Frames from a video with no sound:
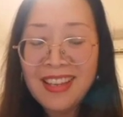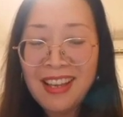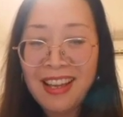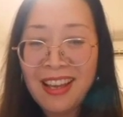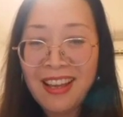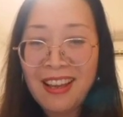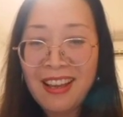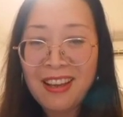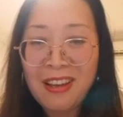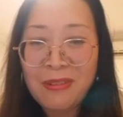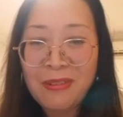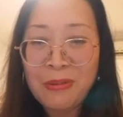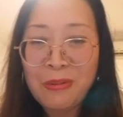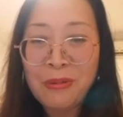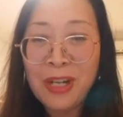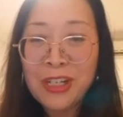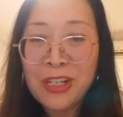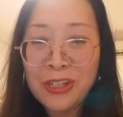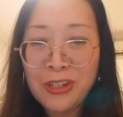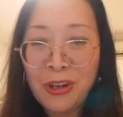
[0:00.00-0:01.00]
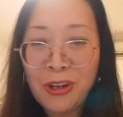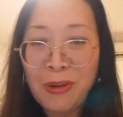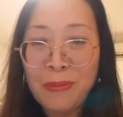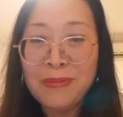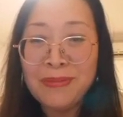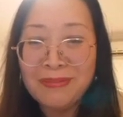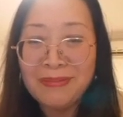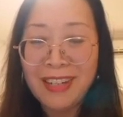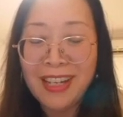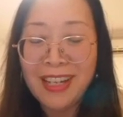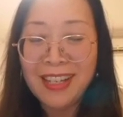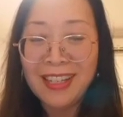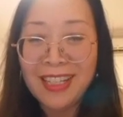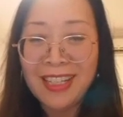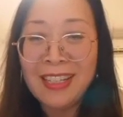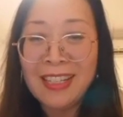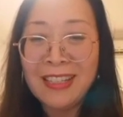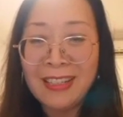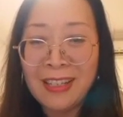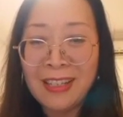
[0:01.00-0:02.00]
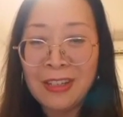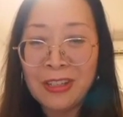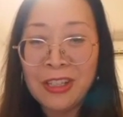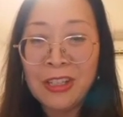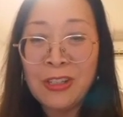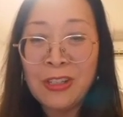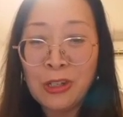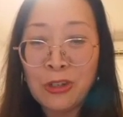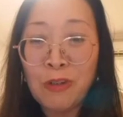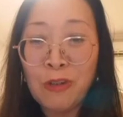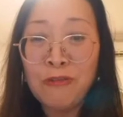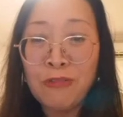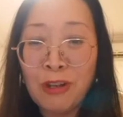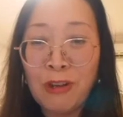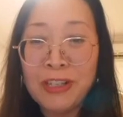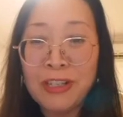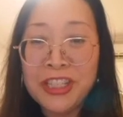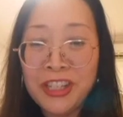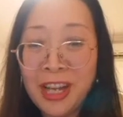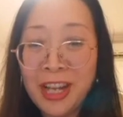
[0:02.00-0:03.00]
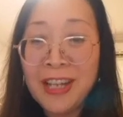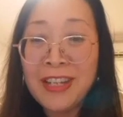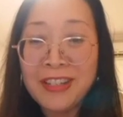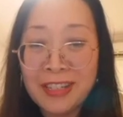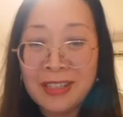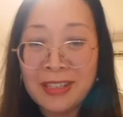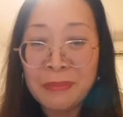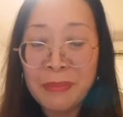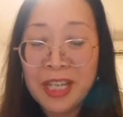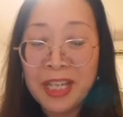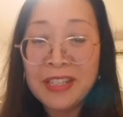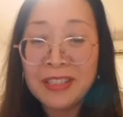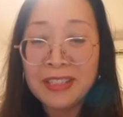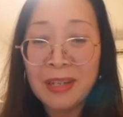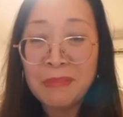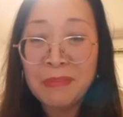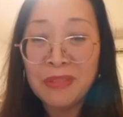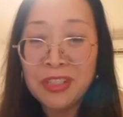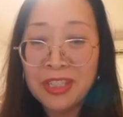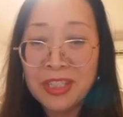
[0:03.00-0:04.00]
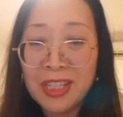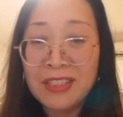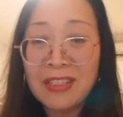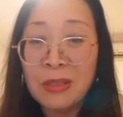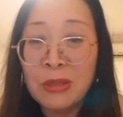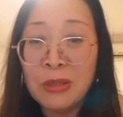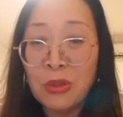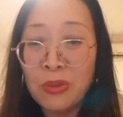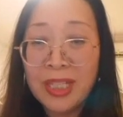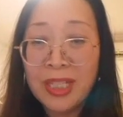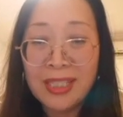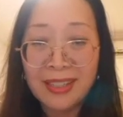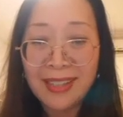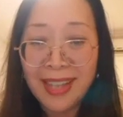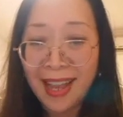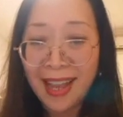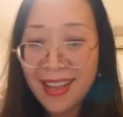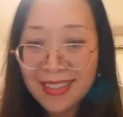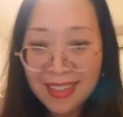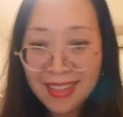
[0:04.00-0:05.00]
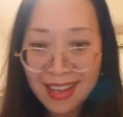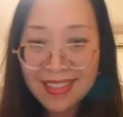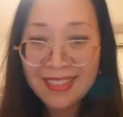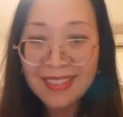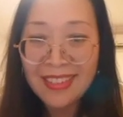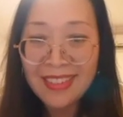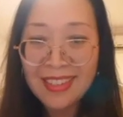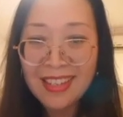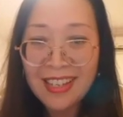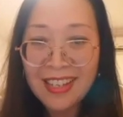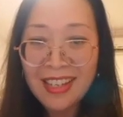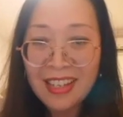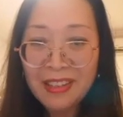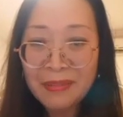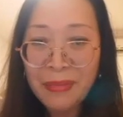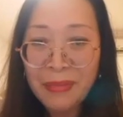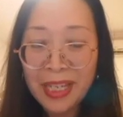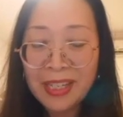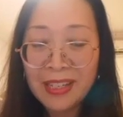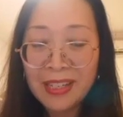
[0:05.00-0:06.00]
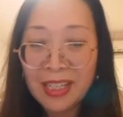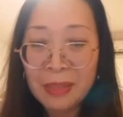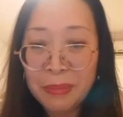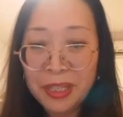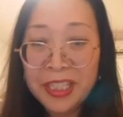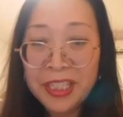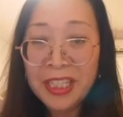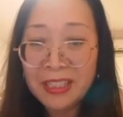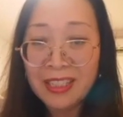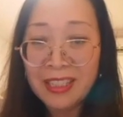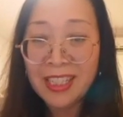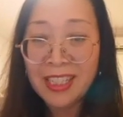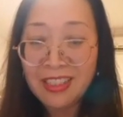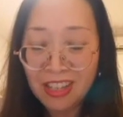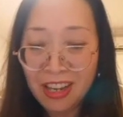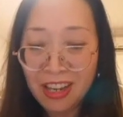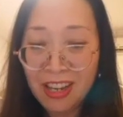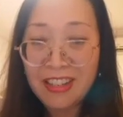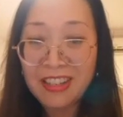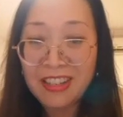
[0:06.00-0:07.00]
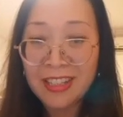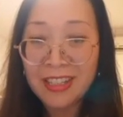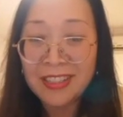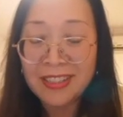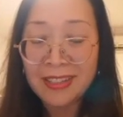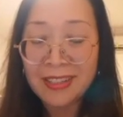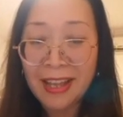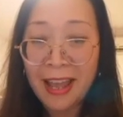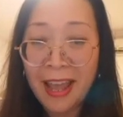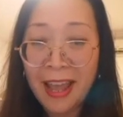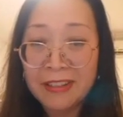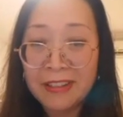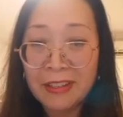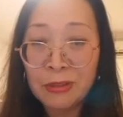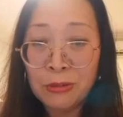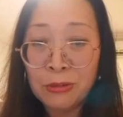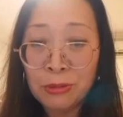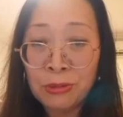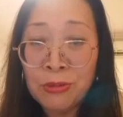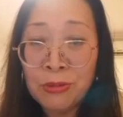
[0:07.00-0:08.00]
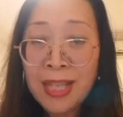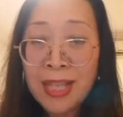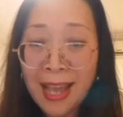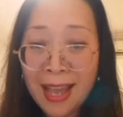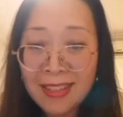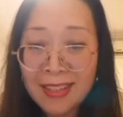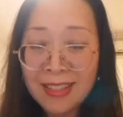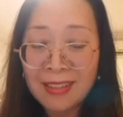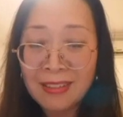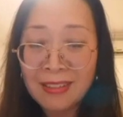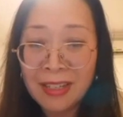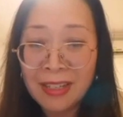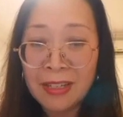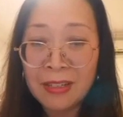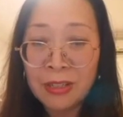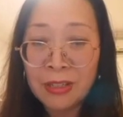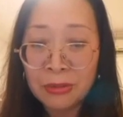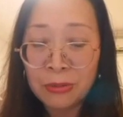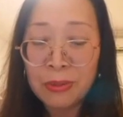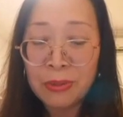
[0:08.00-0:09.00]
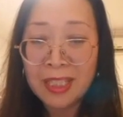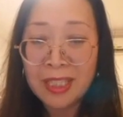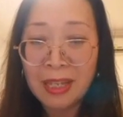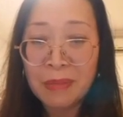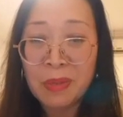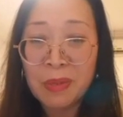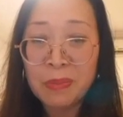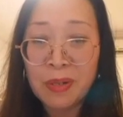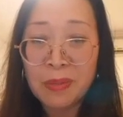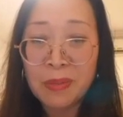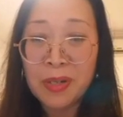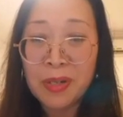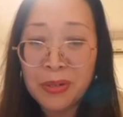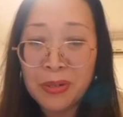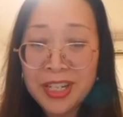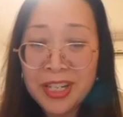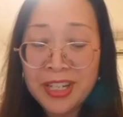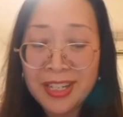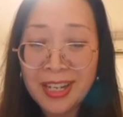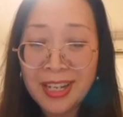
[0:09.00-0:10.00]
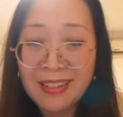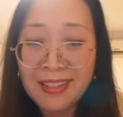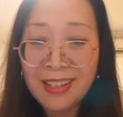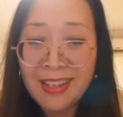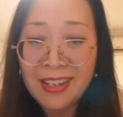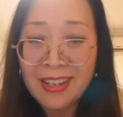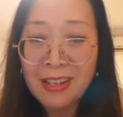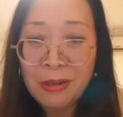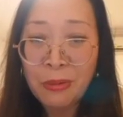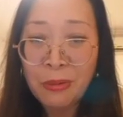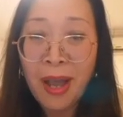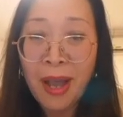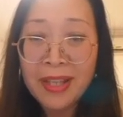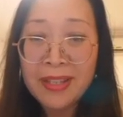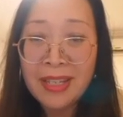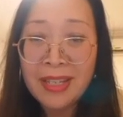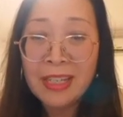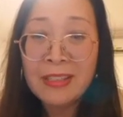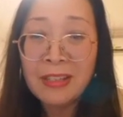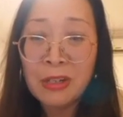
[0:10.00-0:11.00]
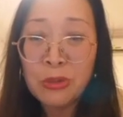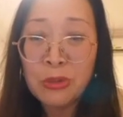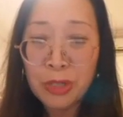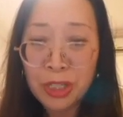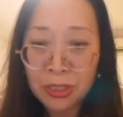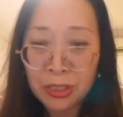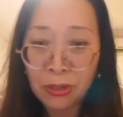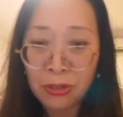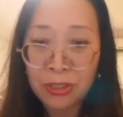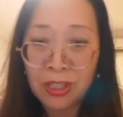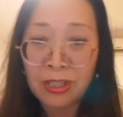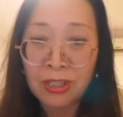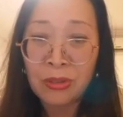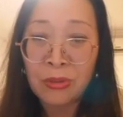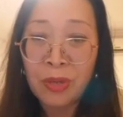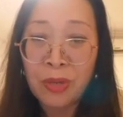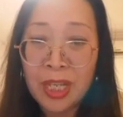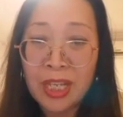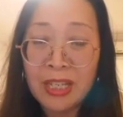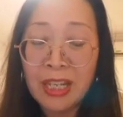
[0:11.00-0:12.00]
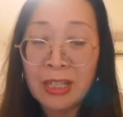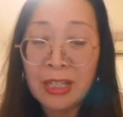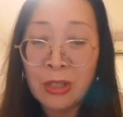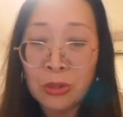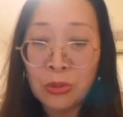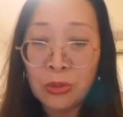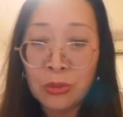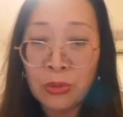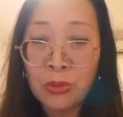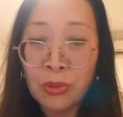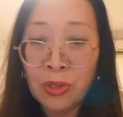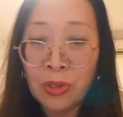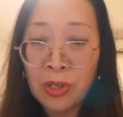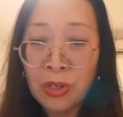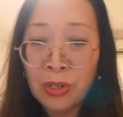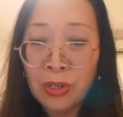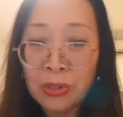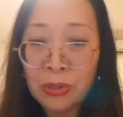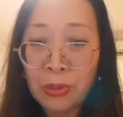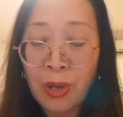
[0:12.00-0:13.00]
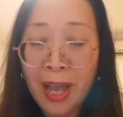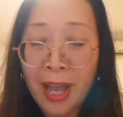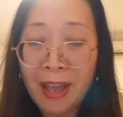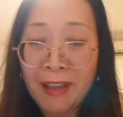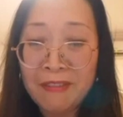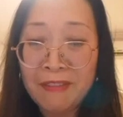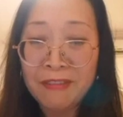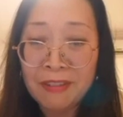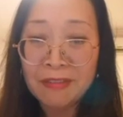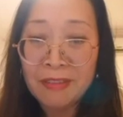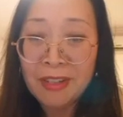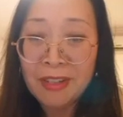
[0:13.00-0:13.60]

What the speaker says: workshop in the shop floor changes. Make some just do it Kaizen, make immediately changes. And to do that, there should be some preparation. One is the resources we need to have,